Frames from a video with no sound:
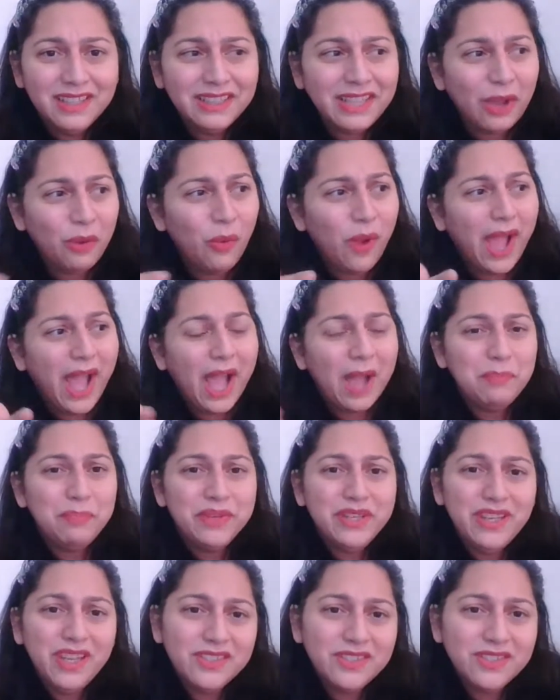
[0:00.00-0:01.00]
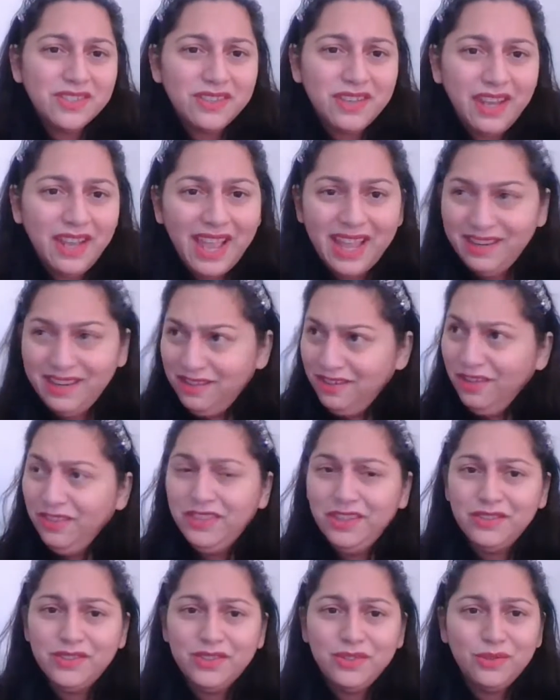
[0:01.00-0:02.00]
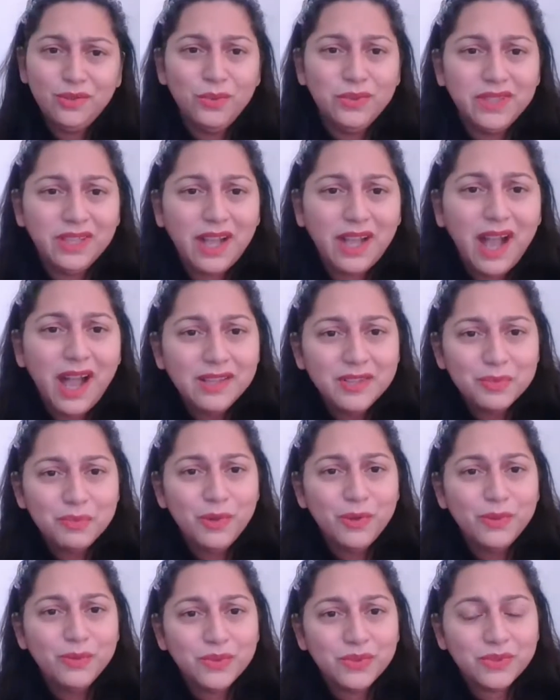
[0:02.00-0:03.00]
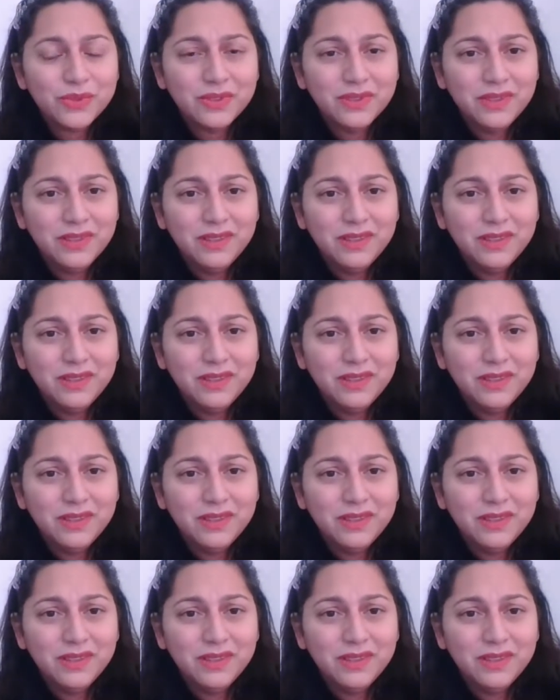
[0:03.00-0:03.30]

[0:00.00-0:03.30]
that what happened yesterday had nothing to do with the cosmos?